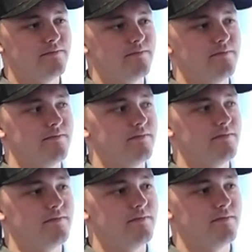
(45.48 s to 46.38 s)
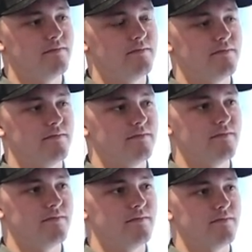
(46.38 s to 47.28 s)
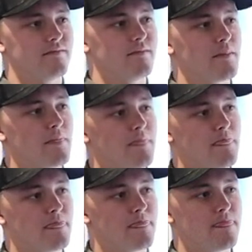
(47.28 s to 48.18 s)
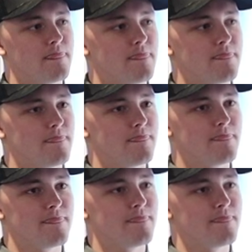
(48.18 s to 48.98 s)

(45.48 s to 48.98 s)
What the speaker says: (silent)